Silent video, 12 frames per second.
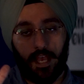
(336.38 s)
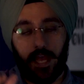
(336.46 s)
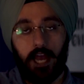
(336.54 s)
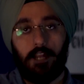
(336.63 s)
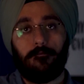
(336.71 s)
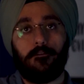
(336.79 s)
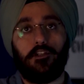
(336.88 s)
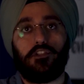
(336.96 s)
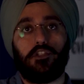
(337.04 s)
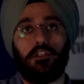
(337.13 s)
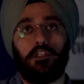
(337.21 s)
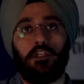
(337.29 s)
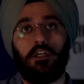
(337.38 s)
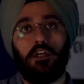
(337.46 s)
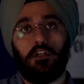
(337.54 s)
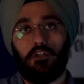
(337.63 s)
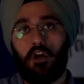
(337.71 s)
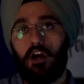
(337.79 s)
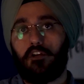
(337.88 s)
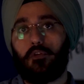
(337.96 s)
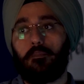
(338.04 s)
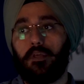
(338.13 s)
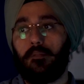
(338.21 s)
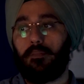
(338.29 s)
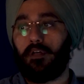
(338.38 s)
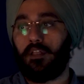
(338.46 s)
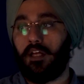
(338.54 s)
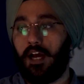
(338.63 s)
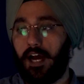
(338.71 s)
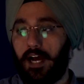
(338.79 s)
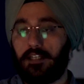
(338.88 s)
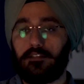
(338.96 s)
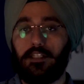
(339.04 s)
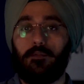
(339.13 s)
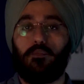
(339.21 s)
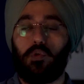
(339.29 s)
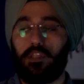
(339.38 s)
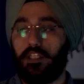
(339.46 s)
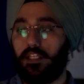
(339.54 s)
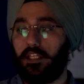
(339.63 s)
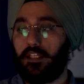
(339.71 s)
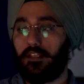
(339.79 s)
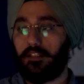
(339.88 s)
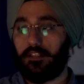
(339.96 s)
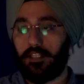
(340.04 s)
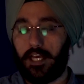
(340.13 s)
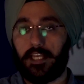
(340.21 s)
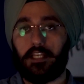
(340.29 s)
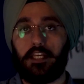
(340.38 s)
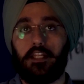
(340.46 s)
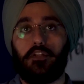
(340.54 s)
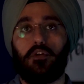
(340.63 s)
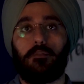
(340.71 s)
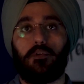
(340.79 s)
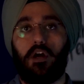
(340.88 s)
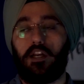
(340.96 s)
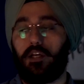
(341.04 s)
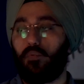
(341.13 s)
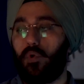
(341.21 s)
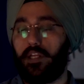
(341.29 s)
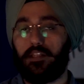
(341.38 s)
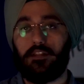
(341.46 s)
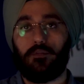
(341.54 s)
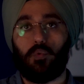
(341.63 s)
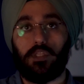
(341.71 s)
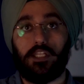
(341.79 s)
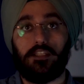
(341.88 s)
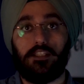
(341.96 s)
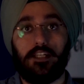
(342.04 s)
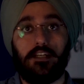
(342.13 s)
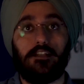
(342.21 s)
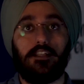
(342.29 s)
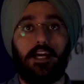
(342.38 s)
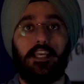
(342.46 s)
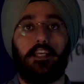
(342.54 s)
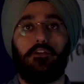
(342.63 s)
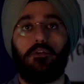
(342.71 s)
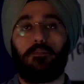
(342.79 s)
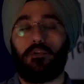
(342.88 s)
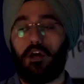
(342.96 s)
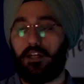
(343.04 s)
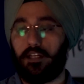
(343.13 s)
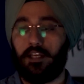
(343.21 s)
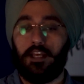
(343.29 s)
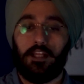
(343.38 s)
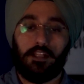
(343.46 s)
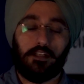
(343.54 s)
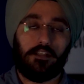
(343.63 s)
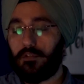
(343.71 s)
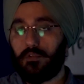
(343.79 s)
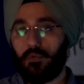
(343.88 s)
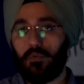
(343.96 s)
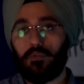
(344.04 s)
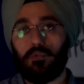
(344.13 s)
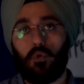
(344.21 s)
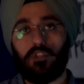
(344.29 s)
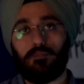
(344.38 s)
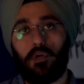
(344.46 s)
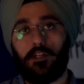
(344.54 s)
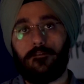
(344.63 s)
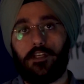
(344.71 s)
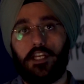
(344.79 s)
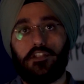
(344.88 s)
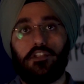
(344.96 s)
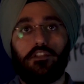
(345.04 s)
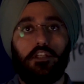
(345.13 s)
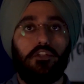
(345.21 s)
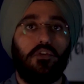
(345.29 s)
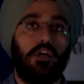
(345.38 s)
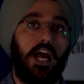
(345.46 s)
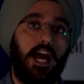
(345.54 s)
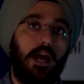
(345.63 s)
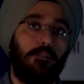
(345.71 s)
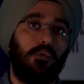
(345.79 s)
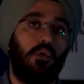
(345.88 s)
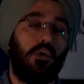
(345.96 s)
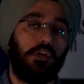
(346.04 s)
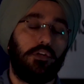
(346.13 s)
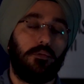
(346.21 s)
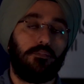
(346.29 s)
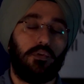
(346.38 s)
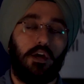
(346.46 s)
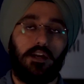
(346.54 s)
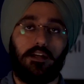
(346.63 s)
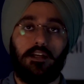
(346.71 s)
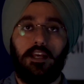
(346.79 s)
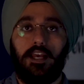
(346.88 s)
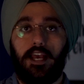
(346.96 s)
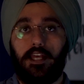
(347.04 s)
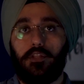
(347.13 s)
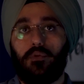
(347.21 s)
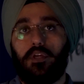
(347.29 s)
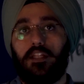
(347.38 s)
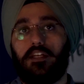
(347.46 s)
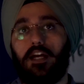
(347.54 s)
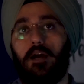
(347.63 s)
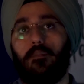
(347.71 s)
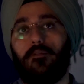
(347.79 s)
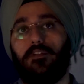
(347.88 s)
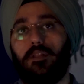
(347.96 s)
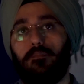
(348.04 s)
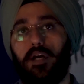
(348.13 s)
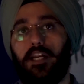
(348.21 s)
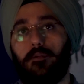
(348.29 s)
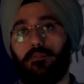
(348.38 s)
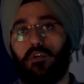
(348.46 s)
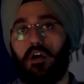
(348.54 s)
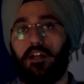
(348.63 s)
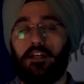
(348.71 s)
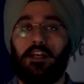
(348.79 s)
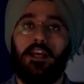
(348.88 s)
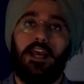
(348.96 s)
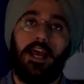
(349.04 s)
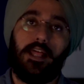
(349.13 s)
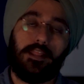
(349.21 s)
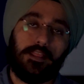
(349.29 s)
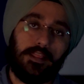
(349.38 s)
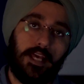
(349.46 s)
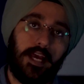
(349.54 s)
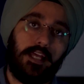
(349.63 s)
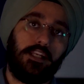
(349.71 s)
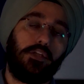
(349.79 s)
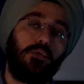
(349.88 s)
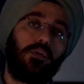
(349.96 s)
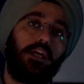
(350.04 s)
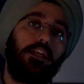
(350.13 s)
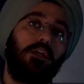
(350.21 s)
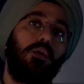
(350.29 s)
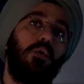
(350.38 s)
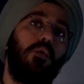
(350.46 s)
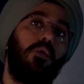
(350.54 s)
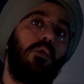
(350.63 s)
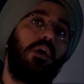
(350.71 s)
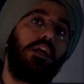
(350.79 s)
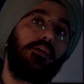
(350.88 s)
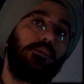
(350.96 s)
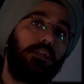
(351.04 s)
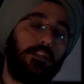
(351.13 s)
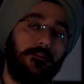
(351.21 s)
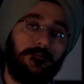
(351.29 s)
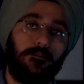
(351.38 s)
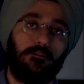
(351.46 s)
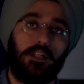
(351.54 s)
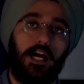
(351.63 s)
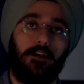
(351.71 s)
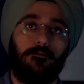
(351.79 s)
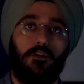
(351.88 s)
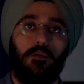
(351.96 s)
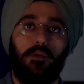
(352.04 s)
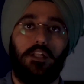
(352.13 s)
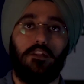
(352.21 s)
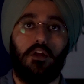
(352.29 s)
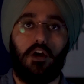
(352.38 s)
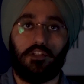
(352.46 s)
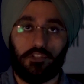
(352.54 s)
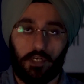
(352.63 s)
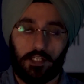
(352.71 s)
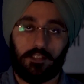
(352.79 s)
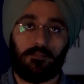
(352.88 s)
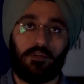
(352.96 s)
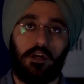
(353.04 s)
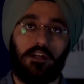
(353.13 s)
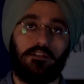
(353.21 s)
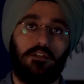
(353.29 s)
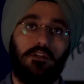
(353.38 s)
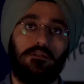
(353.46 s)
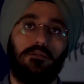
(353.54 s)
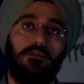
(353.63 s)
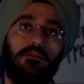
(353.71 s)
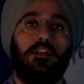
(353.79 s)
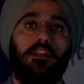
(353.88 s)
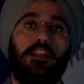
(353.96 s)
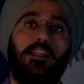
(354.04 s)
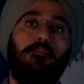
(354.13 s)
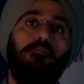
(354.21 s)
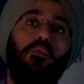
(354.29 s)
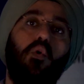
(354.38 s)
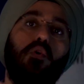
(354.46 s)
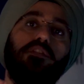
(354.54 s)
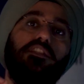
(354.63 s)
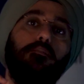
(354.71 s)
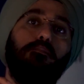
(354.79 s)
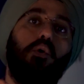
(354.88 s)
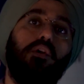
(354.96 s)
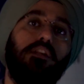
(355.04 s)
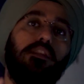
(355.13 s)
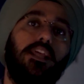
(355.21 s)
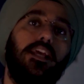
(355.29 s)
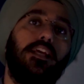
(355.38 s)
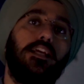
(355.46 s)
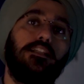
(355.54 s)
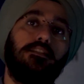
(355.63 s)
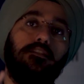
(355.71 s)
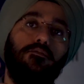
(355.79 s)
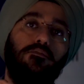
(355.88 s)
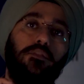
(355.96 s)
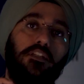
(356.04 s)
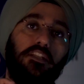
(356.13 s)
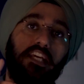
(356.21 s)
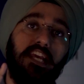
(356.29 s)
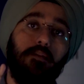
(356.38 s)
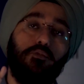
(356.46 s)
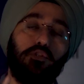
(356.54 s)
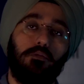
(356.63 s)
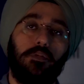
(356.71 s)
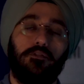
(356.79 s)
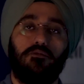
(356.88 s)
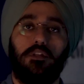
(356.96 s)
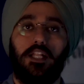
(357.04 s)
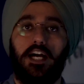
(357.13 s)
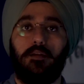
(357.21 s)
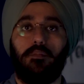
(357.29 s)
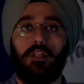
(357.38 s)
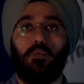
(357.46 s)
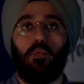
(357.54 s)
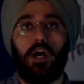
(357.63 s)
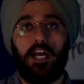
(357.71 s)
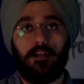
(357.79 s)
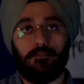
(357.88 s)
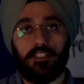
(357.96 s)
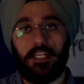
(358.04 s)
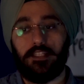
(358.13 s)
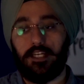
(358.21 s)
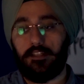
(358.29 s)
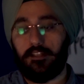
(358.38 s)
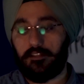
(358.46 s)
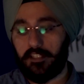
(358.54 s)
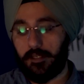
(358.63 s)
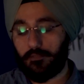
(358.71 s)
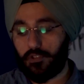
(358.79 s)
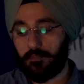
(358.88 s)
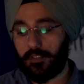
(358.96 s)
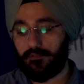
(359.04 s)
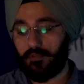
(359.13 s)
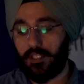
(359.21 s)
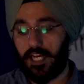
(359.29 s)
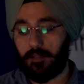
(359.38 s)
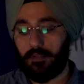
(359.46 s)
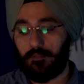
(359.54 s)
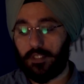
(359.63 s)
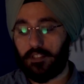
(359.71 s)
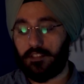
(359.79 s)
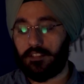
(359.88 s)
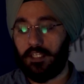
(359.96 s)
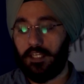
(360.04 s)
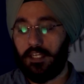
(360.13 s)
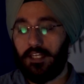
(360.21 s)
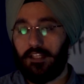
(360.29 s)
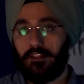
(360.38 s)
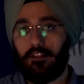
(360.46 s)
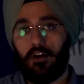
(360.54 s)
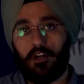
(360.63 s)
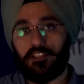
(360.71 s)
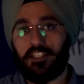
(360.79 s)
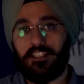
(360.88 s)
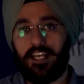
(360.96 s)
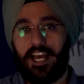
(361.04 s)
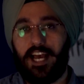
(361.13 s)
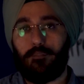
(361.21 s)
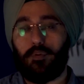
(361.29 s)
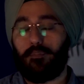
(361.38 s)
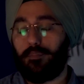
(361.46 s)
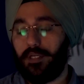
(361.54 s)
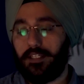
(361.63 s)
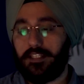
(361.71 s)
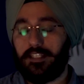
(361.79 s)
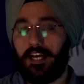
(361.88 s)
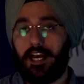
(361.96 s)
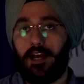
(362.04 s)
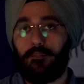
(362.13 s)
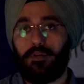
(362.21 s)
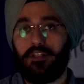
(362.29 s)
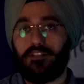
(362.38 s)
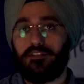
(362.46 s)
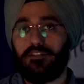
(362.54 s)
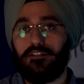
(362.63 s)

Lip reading: add feature, talk to people, ask them what they like in your product, what they didn't like in your product. Do those modifications in your app or your product, and you can come up with a better product, and then you can go into a different platform and launch other products also. The most important thing is the team should be reliable. Why I'm saying that the team should be reliable? Because launching the app, building the app is